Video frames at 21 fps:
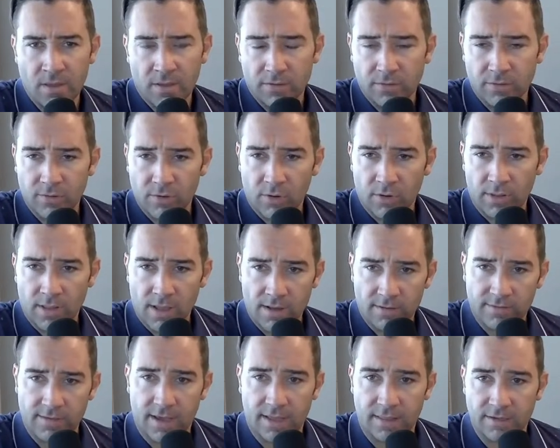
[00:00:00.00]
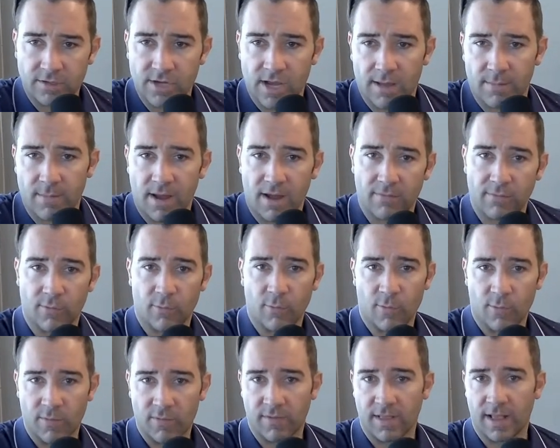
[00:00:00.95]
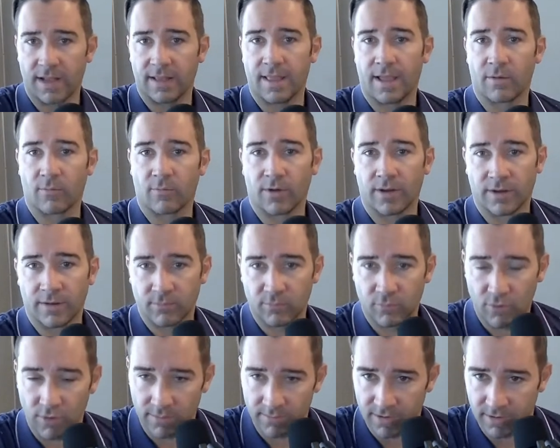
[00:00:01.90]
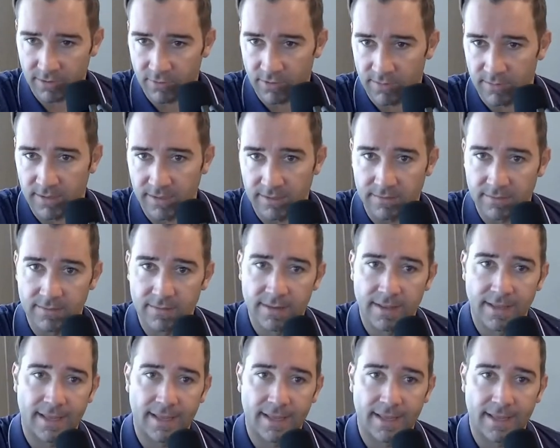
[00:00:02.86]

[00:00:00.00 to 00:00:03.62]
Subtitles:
So alongside the job offer, we're providing that written employment agreement.